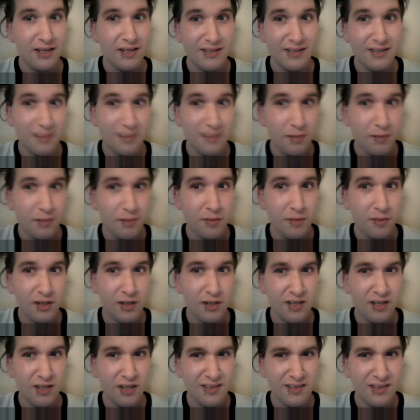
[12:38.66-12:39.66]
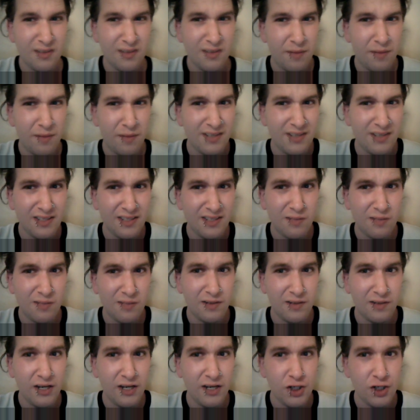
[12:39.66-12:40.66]
is simply because it's the best
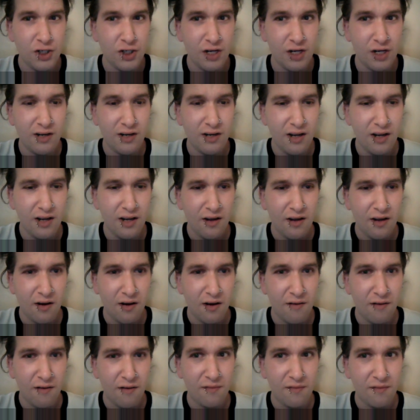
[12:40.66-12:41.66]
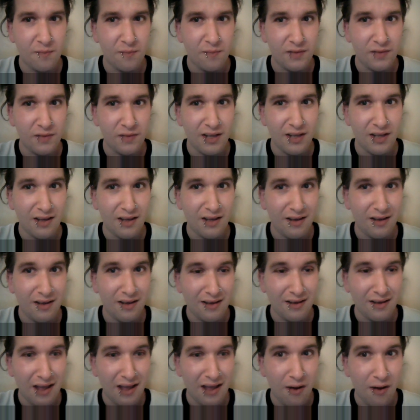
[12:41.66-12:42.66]
explanation of
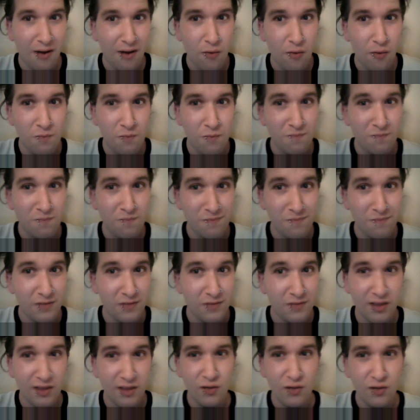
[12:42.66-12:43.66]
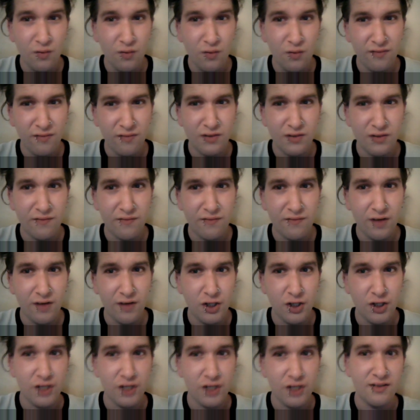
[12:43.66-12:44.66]
how the universe
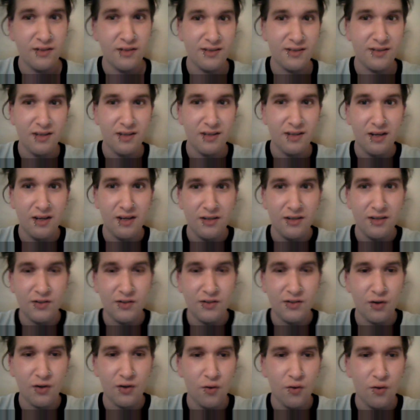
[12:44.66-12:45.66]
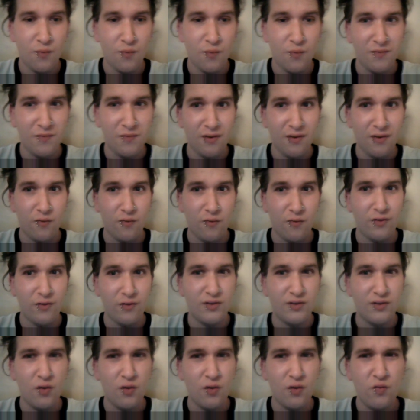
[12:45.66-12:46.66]
functions. So
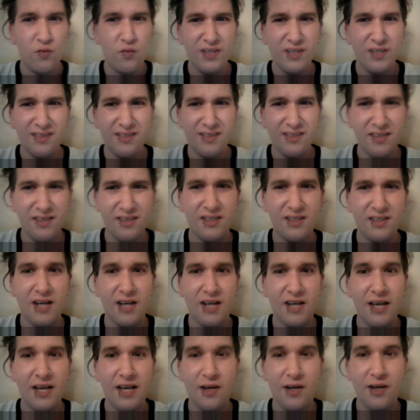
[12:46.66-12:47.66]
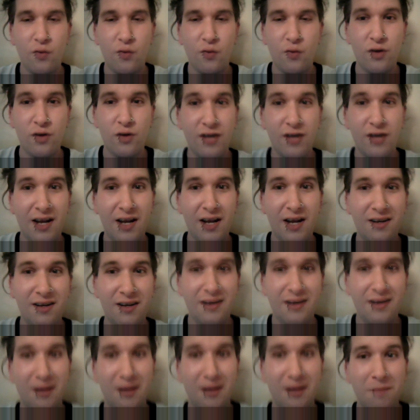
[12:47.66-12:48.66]
there's no reason to deny it. We're
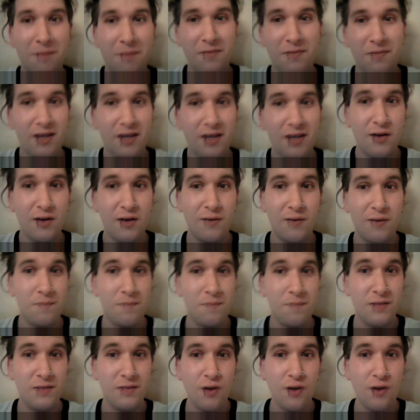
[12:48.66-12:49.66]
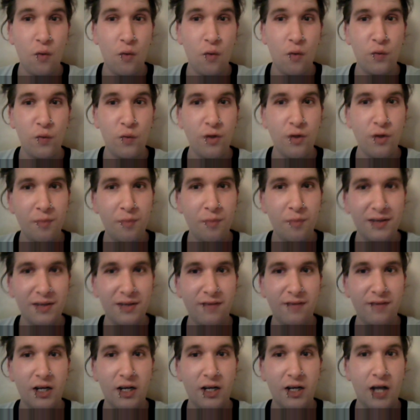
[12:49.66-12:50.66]
not, you know, we don't
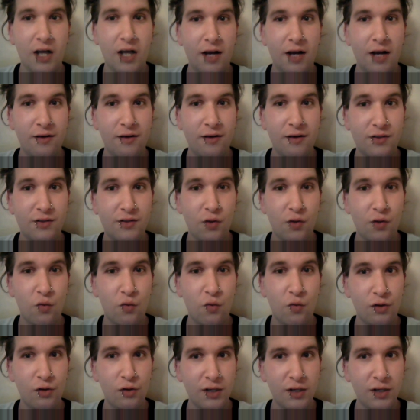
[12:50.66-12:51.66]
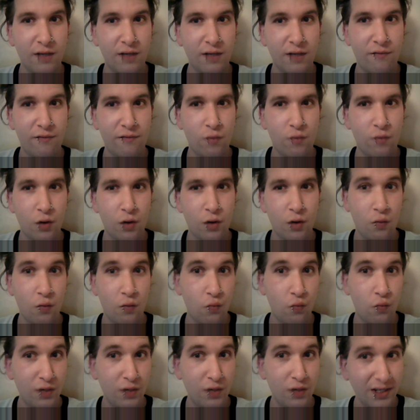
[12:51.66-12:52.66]
believe in a God, so we're looking for what
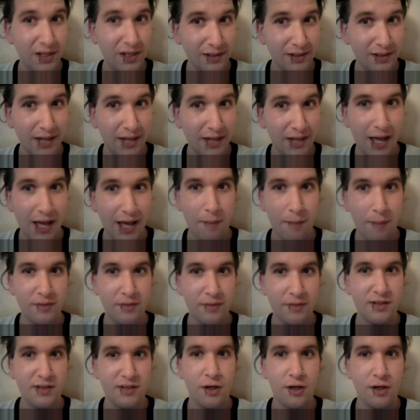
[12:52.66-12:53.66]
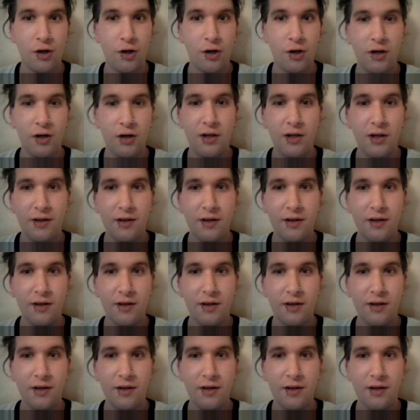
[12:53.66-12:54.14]
really happens here.